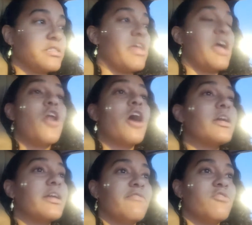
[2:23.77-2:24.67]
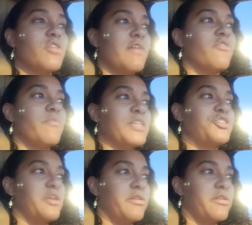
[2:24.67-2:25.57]
they're not going to give you the
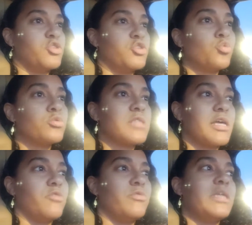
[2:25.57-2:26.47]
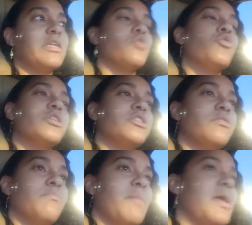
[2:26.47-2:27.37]
information and the tools that you need in order
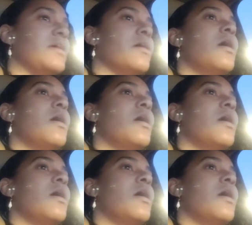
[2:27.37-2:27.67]
to make